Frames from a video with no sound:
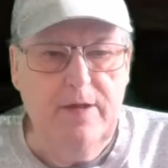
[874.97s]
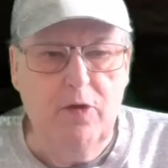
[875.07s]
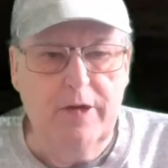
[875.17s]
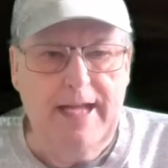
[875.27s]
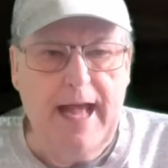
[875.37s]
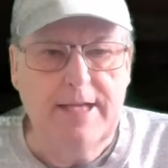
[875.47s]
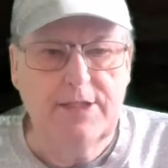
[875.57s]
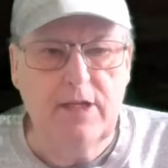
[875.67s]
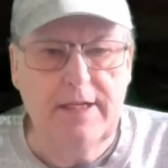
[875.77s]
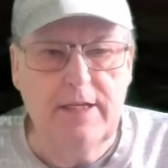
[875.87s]
or
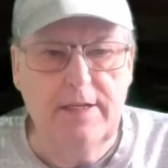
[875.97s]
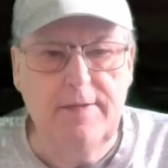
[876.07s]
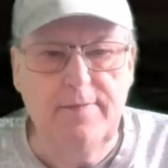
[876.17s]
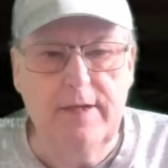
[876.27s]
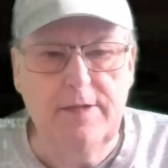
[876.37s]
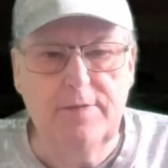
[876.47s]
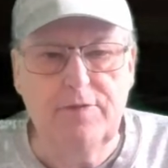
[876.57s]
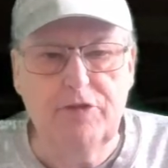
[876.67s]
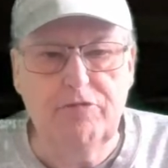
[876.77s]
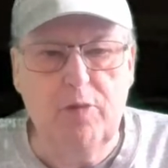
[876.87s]
Castle Hill, in the village of
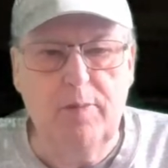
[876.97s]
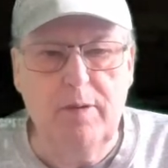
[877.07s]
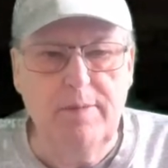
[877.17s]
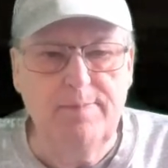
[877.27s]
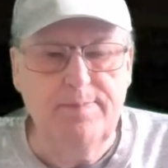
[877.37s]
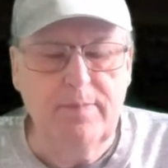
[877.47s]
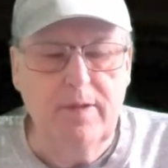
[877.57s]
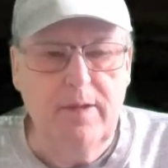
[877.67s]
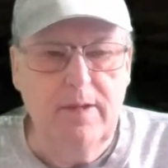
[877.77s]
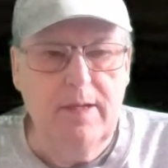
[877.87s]
Strobel,
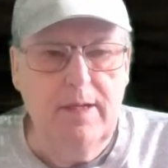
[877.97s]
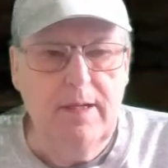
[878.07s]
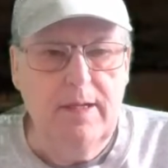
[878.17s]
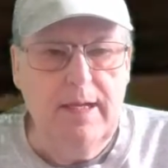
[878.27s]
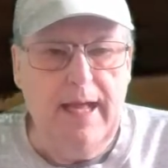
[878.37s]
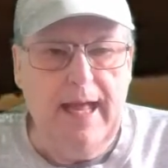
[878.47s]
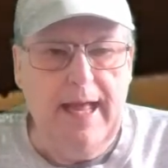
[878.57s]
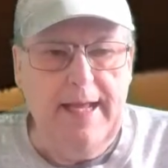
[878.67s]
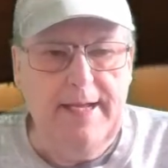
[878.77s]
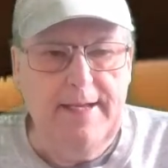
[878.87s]

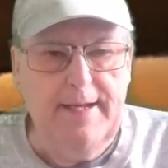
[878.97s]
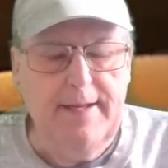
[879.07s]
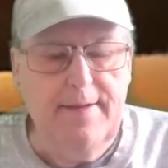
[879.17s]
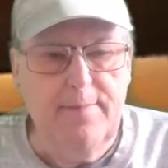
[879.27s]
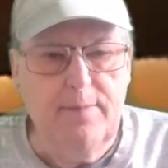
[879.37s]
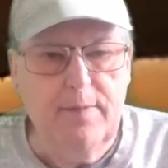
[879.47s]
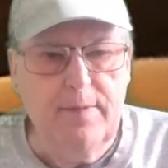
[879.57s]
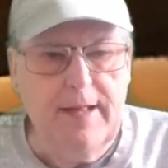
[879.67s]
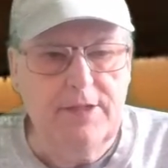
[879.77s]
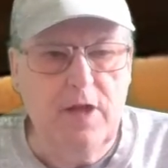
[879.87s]
and
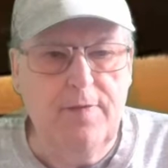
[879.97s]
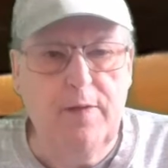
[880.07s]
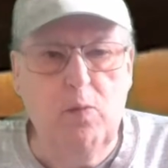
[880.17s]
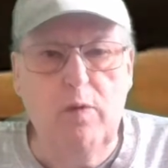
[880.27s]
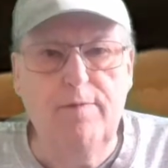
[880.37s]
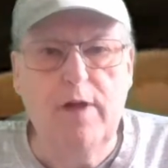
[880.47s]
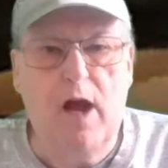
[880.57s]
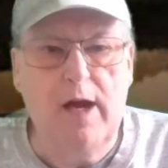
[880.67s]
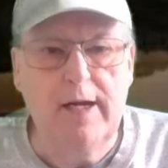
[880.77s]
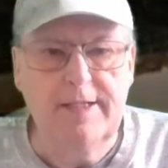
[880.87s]
that's on the
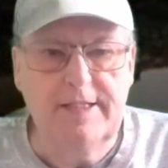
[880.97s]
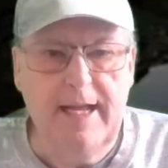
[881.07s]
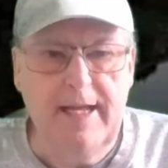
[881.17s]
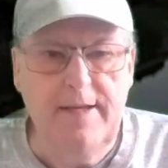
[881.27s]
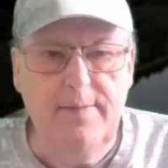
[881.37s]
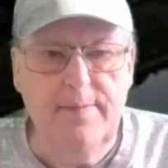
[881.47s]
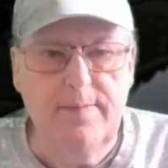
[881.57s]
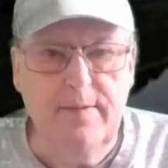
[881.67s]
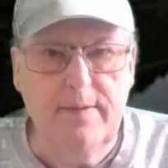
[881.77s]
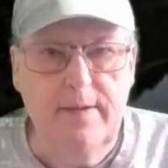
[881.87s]
Wolfgang See.
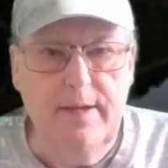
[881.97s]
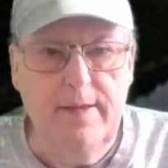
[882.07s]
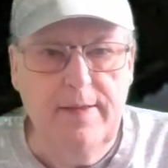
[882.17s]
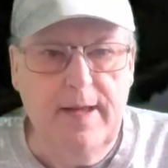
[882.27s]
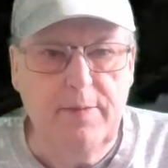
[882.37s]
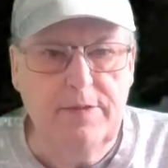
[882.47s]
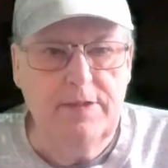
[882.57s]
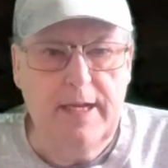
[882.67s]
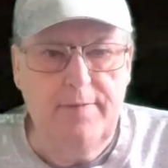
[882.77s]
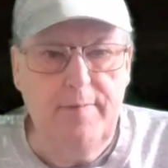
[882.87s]
That
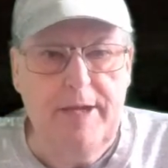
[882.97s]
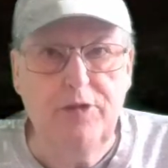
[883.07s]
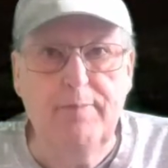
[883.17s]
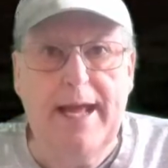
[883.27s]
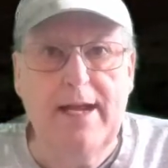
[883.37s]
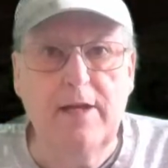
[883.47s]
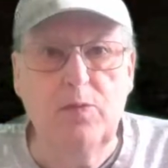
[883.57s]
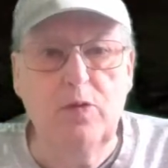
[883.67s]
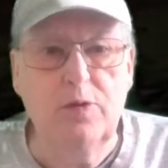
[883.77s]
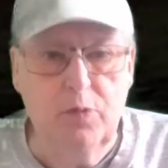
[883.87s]
site of a major battle in
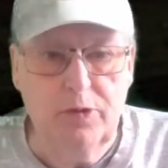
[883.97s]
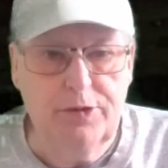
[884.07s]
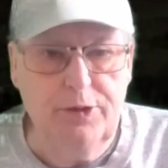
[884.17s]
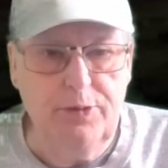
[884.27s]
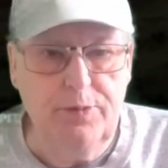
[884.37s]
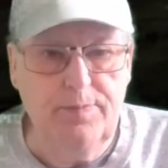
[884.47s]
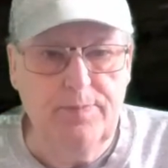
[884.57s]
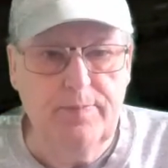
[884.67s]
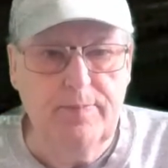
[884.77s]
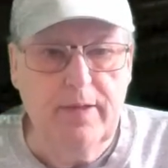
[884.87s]
World War II.
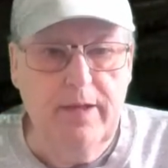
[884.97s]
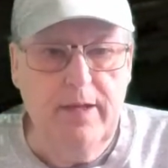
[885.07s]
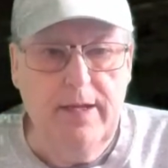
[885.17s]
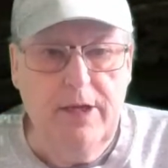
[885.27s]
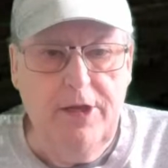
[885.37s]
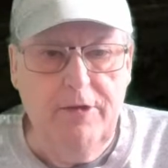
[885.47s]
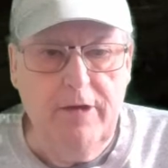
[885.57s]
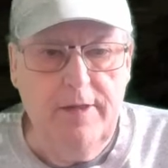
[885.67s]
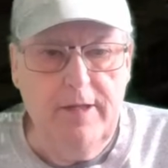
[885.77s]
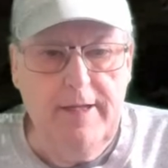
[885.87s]
Here
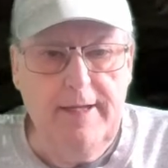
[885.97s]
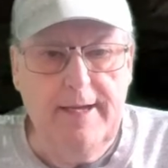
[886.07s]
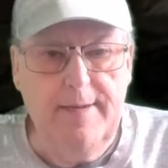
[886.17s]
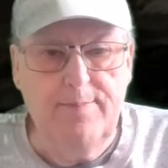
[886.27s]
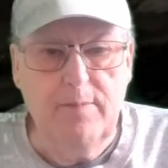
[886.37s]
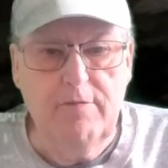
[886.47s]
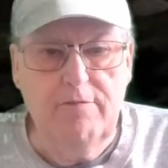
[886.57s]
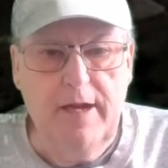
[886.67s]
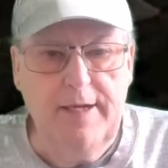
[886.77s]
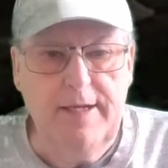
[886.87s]
on the
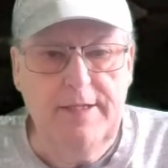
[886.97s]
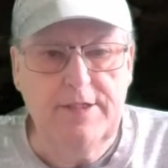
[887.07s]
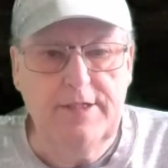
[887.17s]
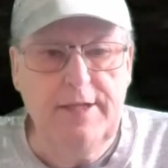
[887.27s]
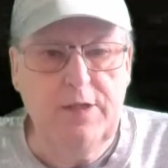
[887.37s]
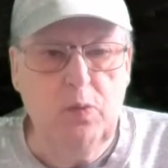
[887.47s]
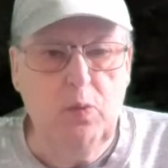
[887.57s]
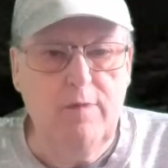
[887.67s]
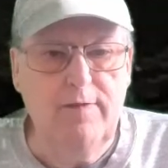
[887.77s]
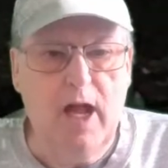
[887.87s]
right is St.
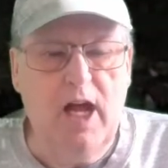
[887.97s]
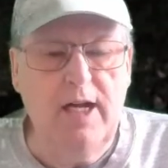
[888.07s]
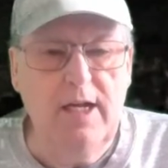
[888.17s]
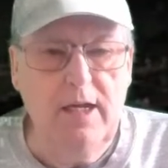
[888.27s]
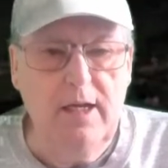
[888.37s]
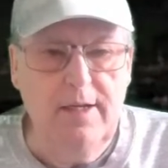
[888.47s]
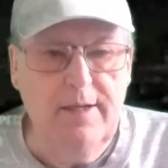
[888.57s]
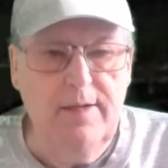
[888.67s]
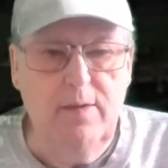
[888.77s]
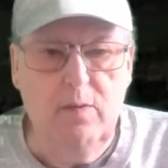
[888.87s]
Wolfgang.
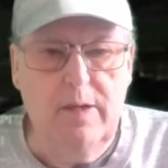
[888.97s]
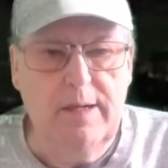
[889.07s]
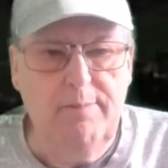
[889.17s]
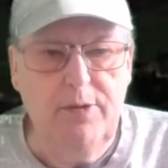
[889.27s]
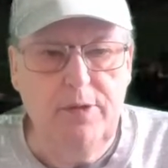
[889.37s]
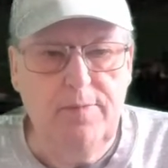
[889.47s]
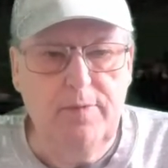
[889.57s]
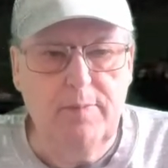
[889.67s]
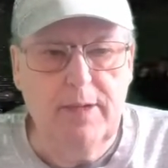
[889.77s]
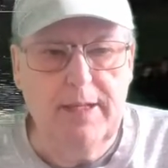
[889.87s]
What a
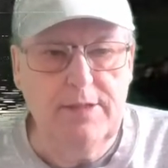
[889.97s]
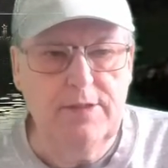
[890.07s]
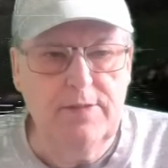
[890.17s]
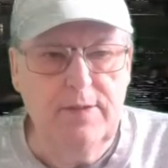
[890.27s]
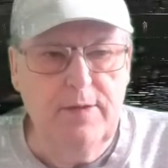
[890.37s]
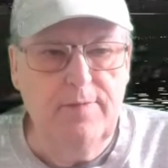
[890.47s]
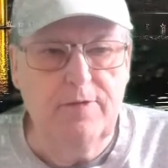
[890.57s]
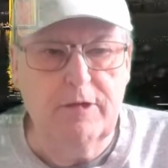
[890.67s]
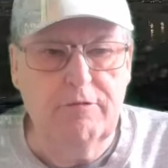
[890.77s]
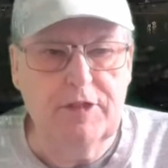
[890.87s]
beautiful place
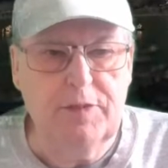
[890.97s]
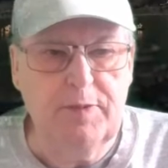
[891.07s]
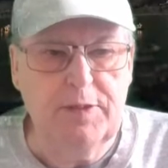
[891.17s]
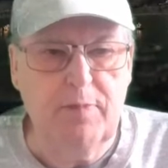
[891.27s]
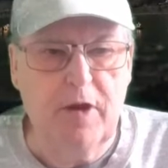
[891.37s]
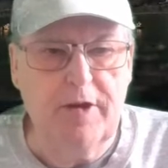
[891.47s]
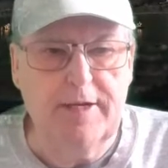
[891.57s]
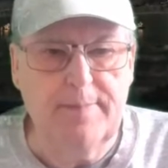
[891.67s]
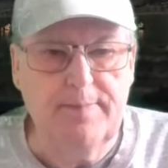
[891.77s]
for a Christmas market.